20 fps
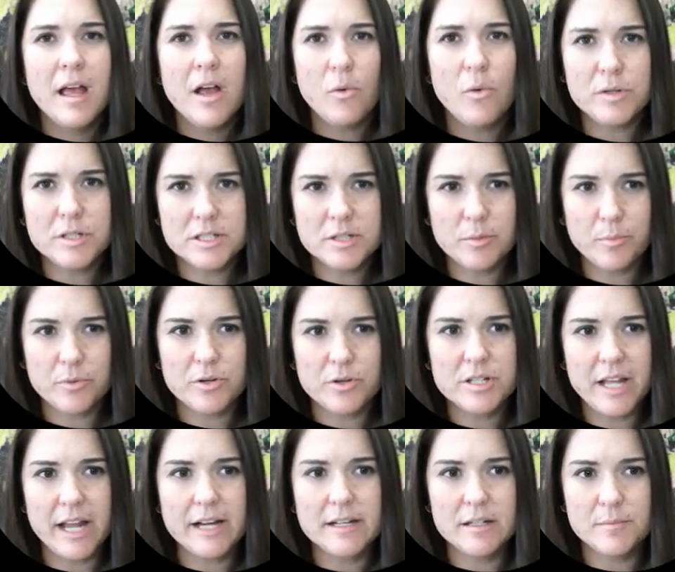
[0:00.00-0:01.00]
was to
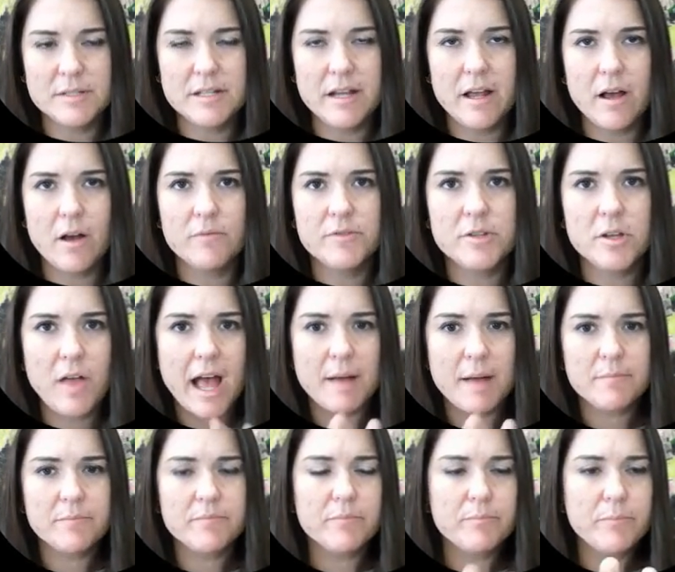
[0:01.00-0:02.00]
protect himself. So
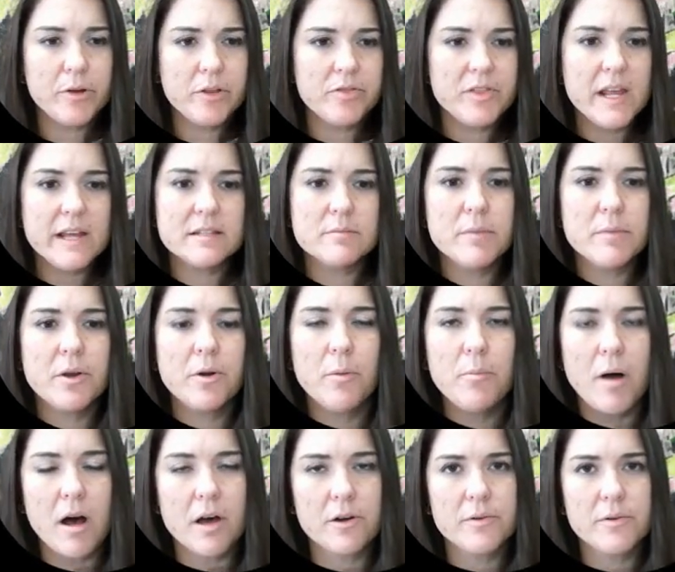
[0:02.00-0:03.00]
I put these mental
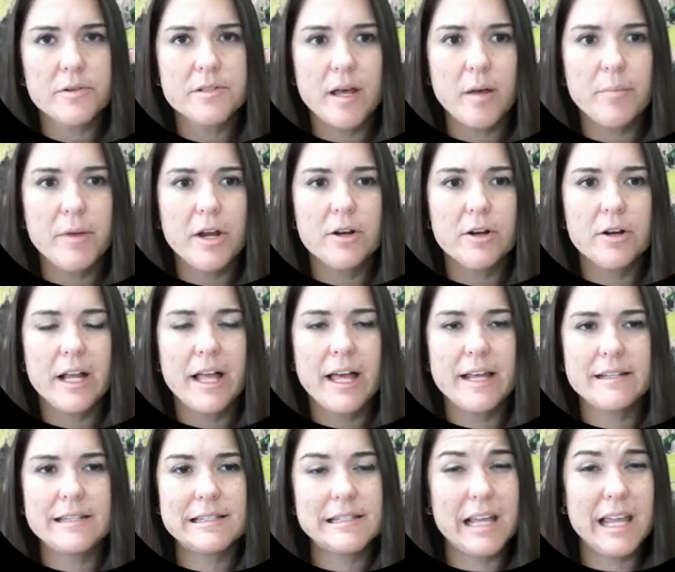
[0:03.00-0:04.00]
models up here to
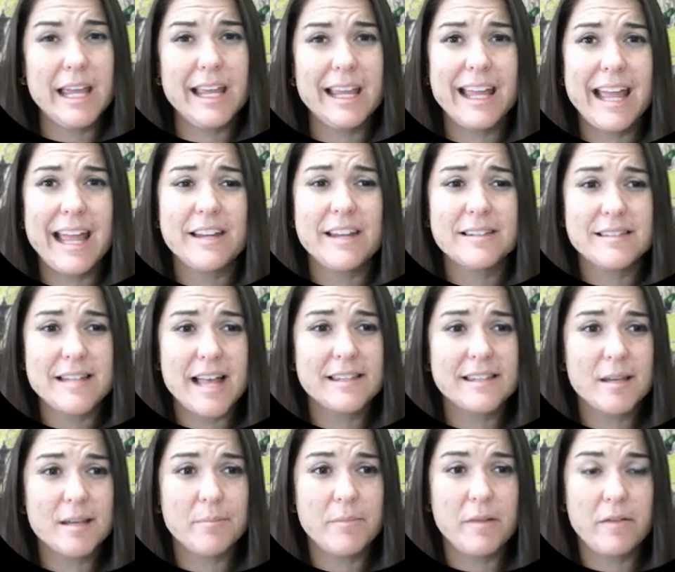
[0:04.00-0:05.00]
kind of see, in case
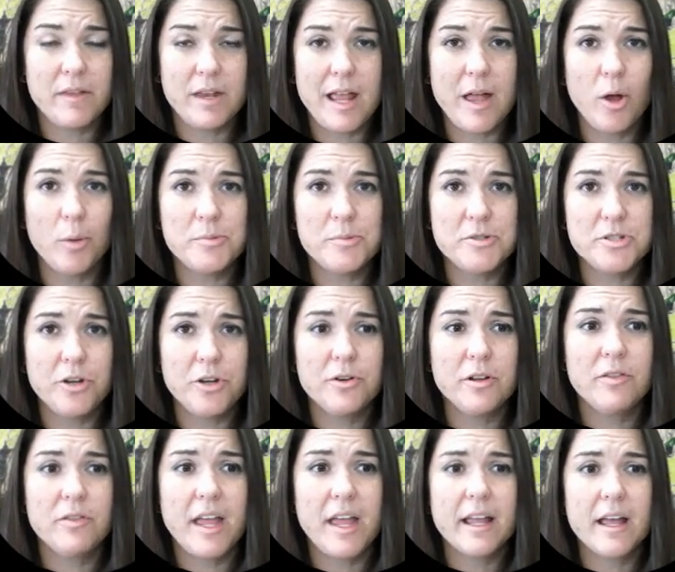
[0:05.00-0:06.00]
that's something that helps you
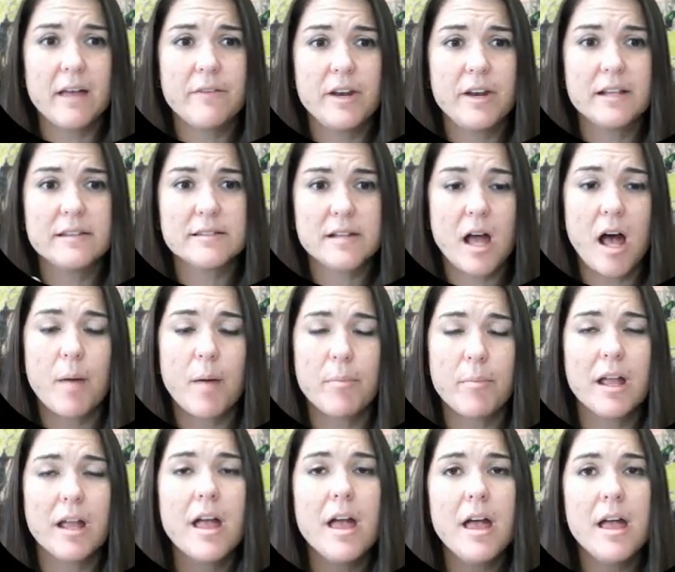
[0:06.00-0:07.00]
to think of it as
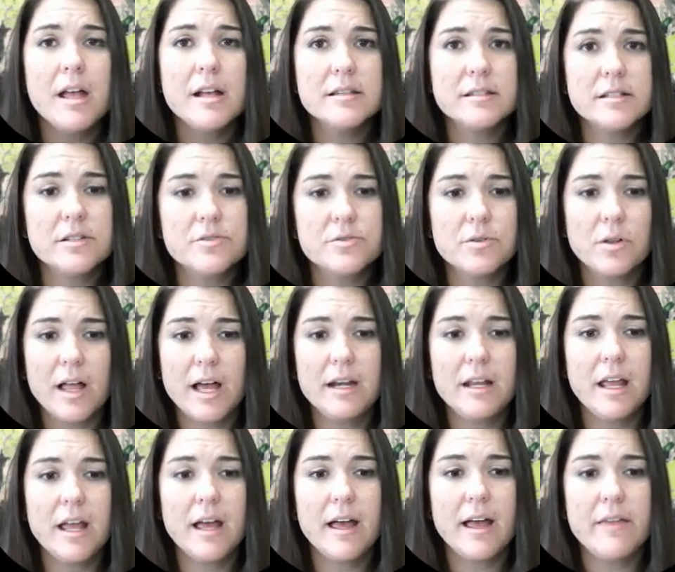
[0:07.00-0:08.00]
topic, central
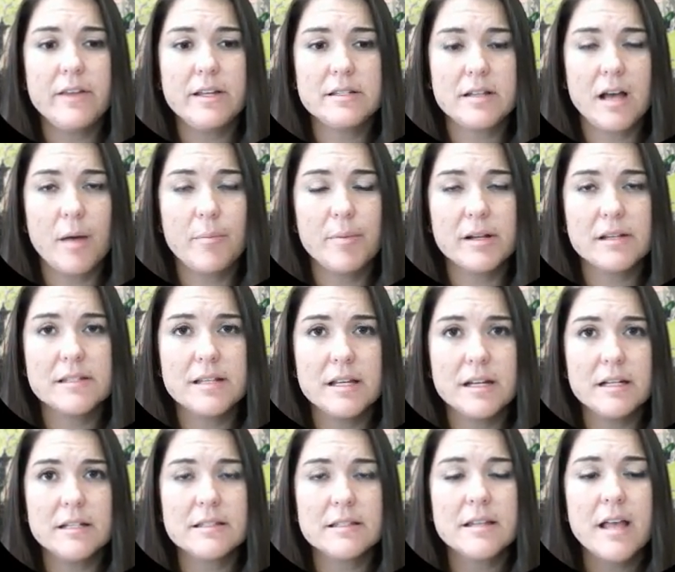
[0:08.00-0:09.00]
idea, and then topic
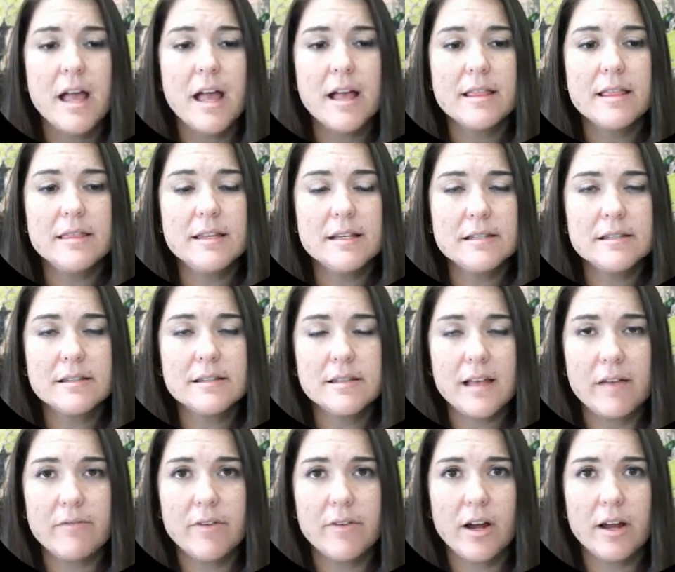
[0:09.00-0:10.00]
sentence. This is
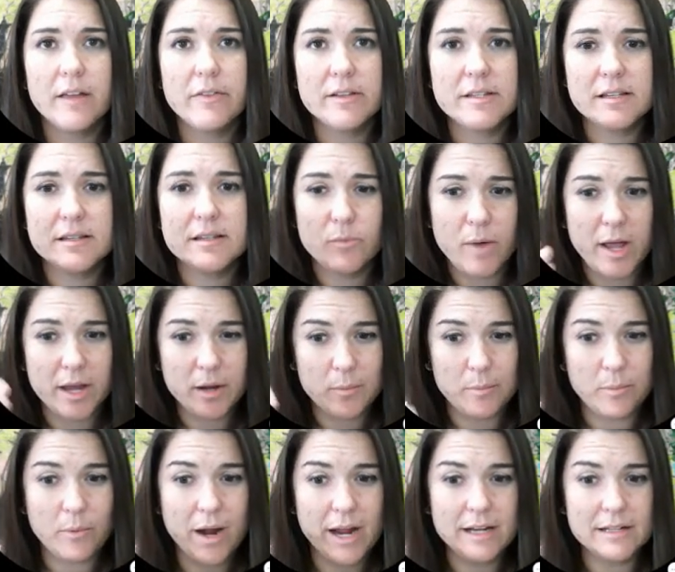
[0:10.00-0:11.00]
a way to
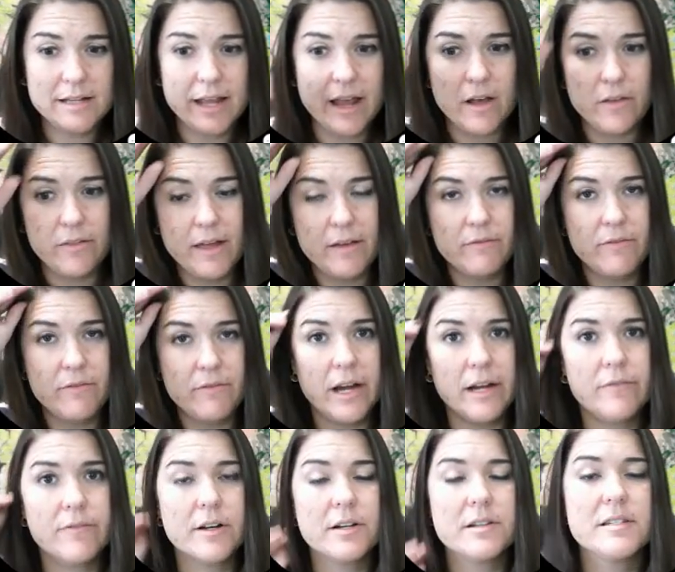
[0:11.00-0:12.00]
break down that
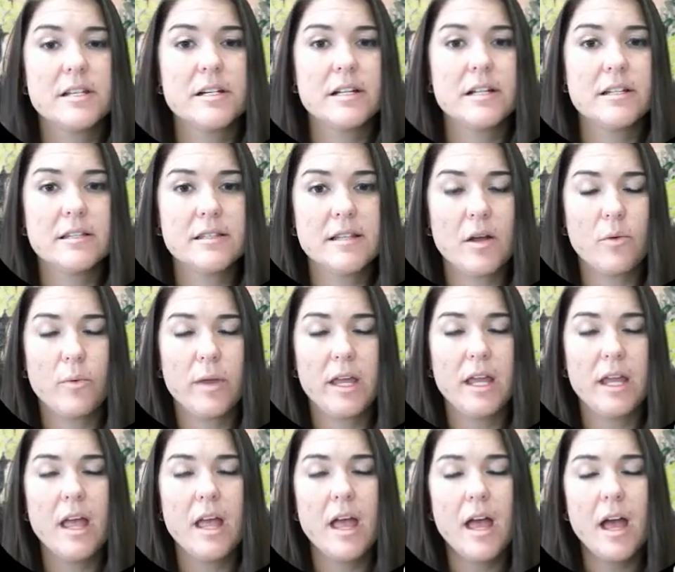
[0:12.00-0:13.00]
very first sentence that
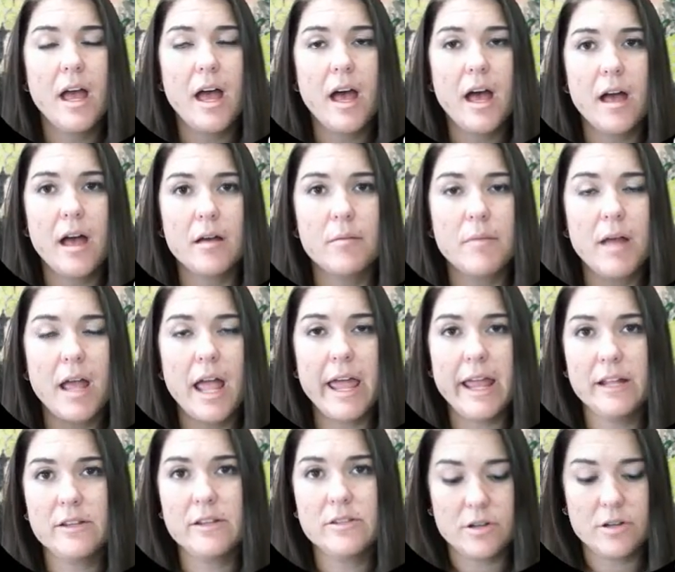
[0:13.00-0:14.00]
we
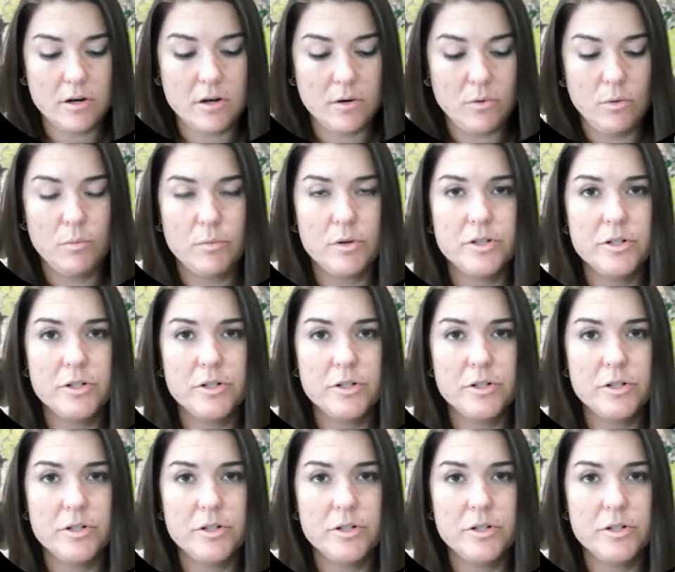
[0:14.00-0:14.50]
answer when we're